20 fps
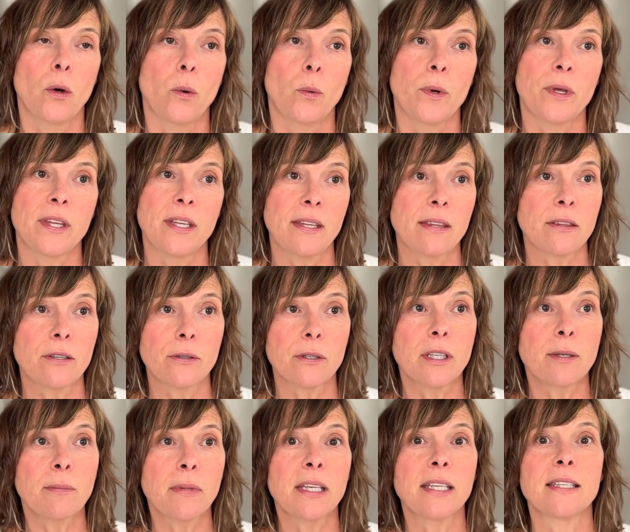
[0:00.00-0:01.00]
Within
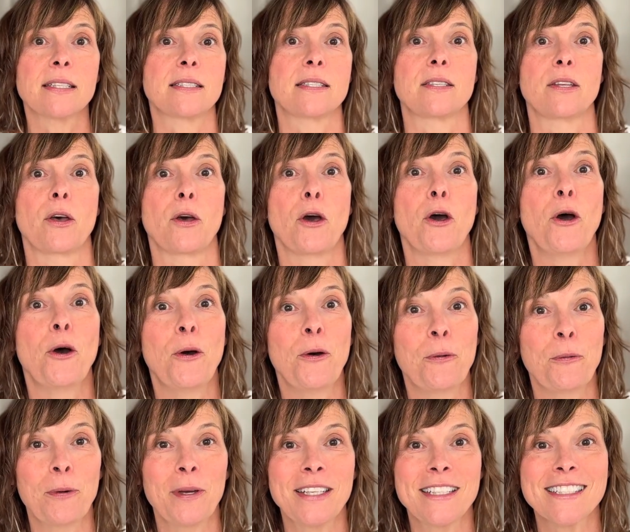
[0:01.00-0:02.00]
30 minutes, though,
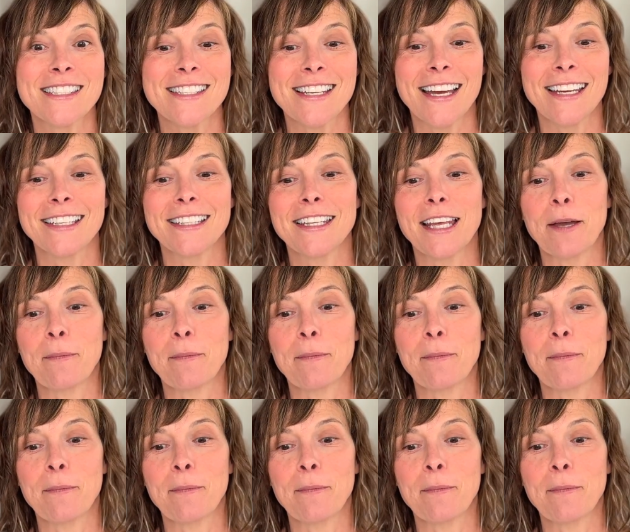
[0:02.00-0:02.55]
we decided